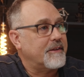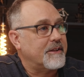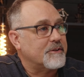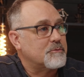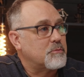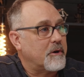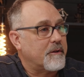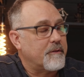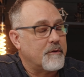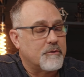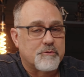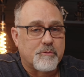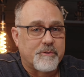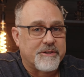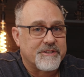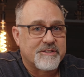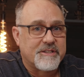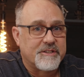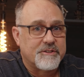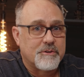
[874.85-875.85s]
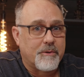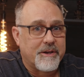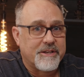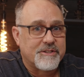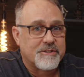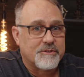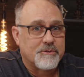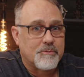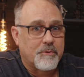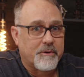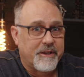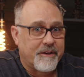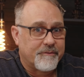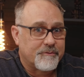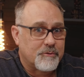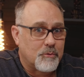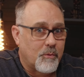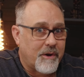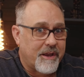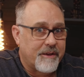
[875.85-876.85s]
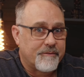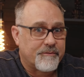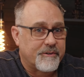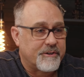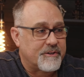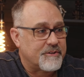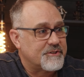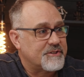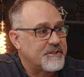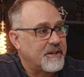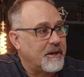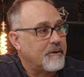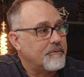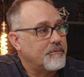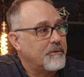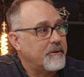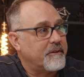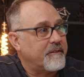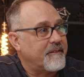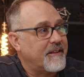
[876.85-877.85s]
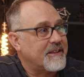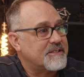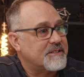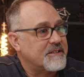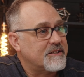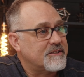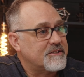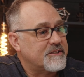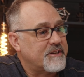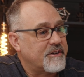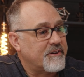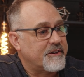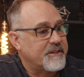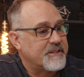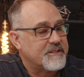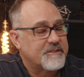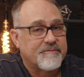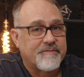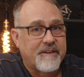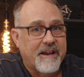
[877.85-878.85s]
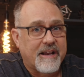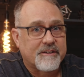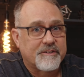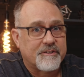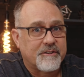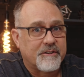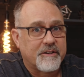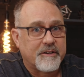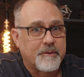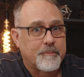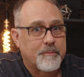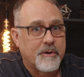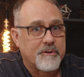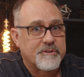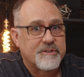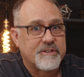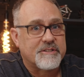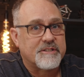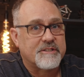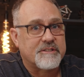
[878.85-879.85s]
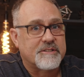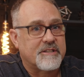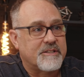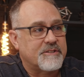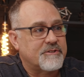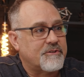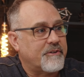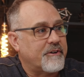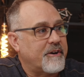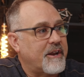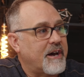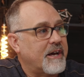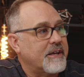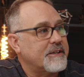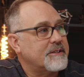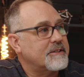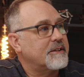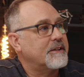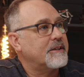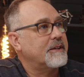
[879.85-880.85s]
That's one of those risk situations where you have to weigh for yourself whether that's a serious factor in a purchase decision or not.